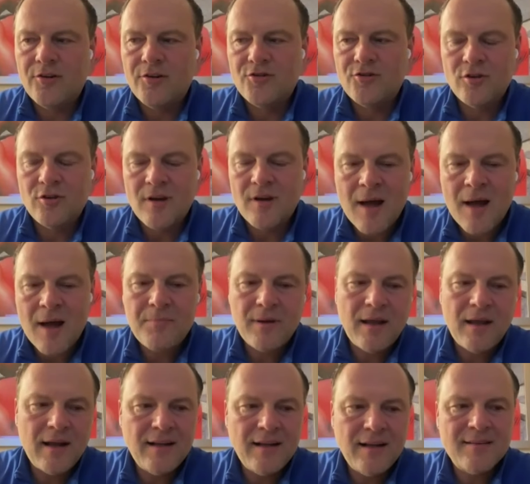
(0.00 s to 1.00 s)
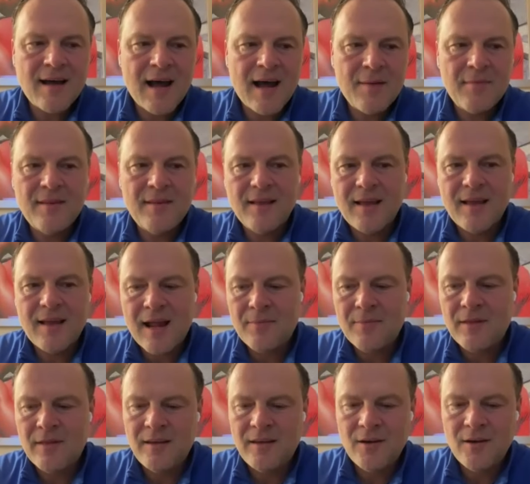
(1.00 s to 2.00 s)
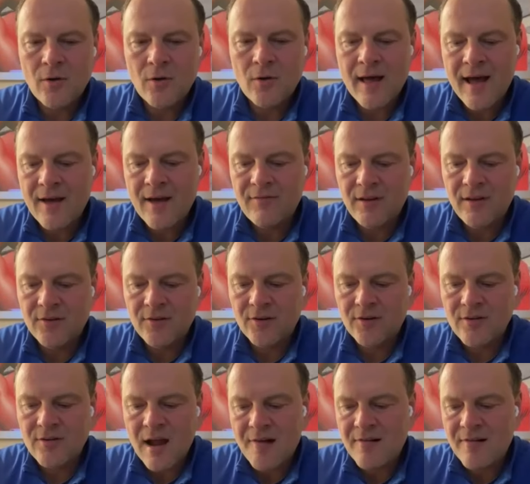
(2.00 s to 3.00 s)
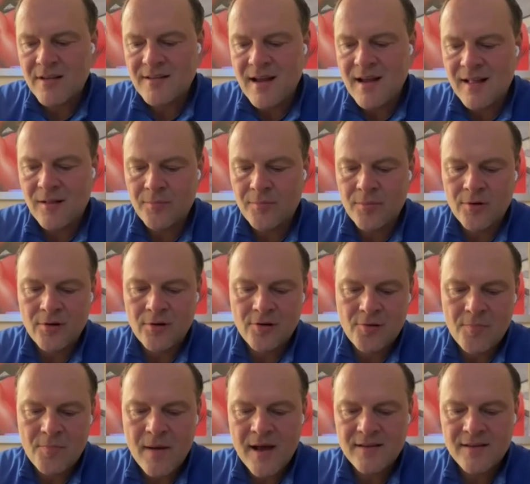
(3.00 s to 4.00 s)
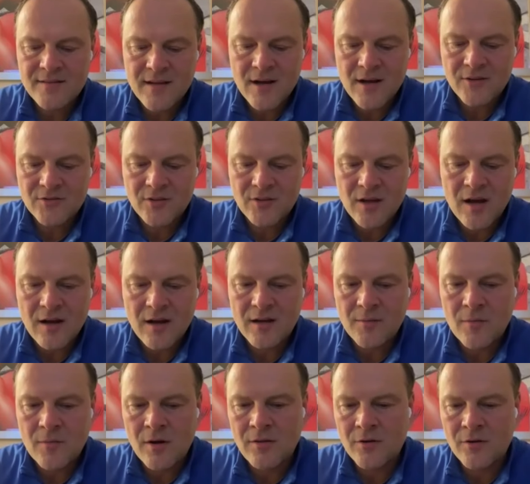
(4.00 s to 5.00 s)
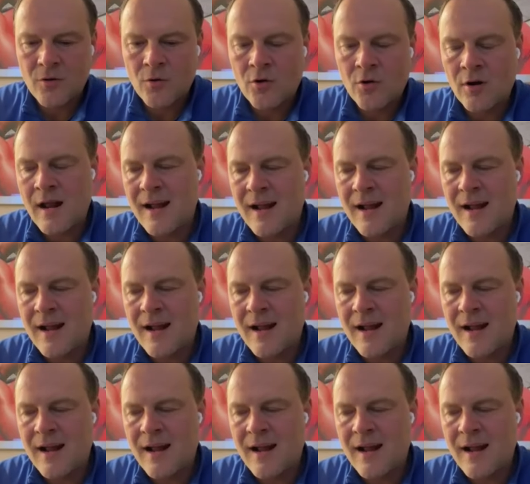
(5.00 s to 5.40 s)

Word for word: there should not be any time in the game that you don't have either Tyrese Halliburton or Pascal Siakam on the court.